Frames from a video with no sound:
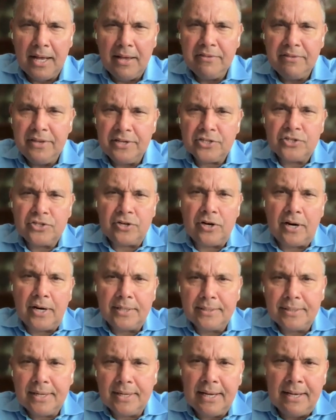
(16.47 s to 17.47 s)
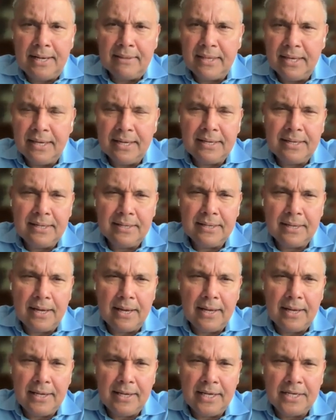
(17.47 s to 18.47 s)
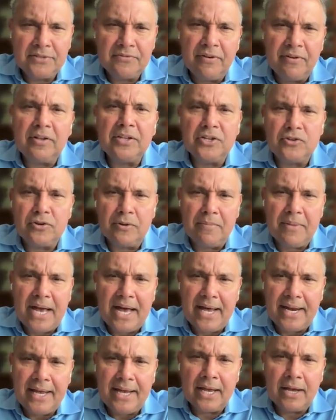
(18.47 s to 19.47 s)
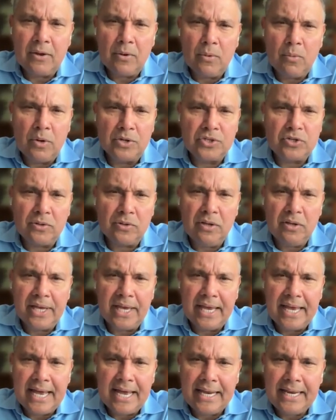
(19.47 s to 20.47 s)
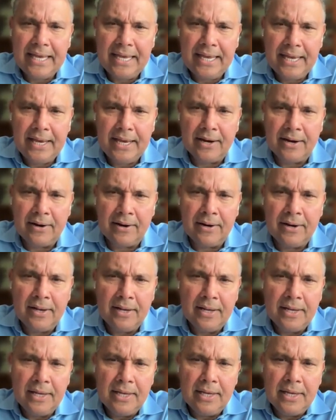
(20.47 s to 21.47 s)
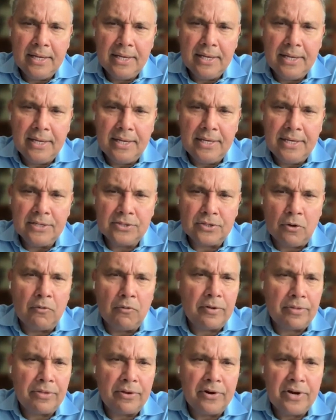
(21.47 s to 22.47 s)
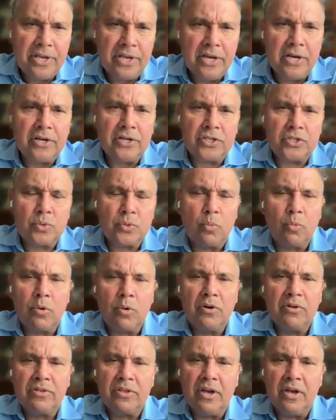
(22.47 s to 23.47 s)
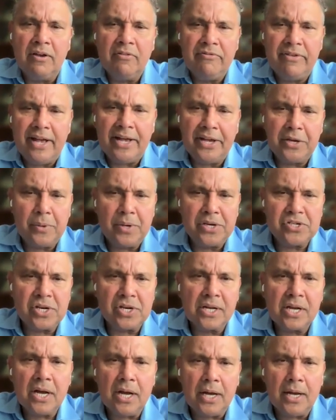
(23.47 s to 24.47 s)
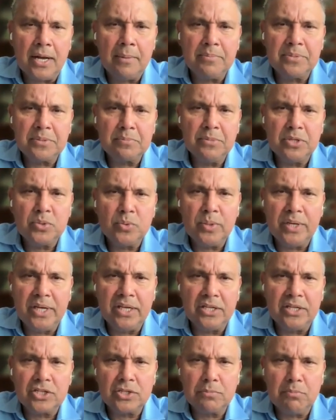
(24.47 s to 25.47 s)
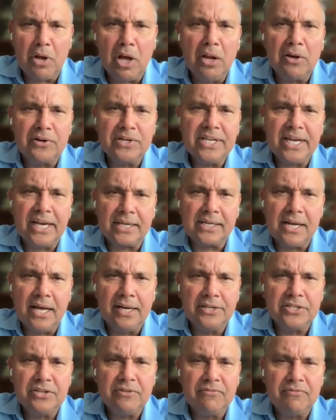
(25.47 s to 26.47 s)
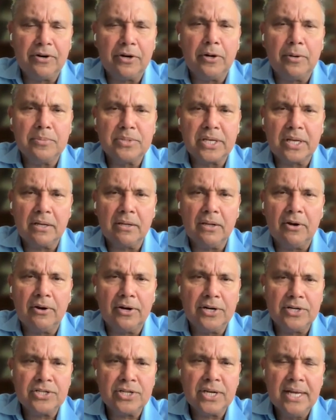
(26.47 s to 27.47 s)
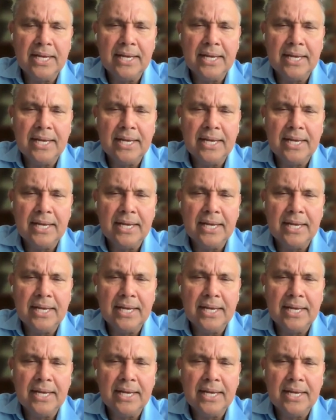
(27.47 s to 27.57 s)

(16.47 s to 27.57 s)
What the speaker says: This chart, I think, is fairly dramatic. What you're looking at here is over 30 years worth of valuation comps between smaller technology firms and large.